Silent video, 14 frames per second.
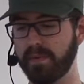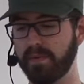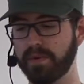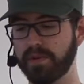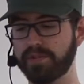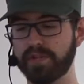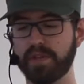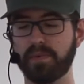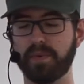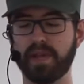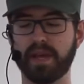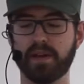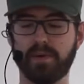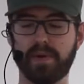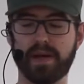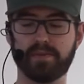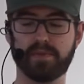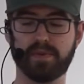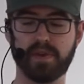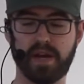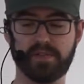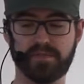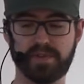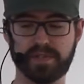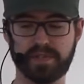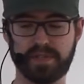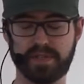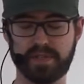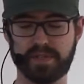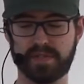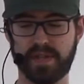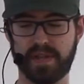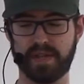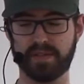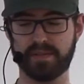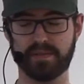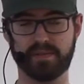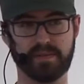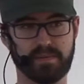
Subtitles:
Usually when I go out to conferences and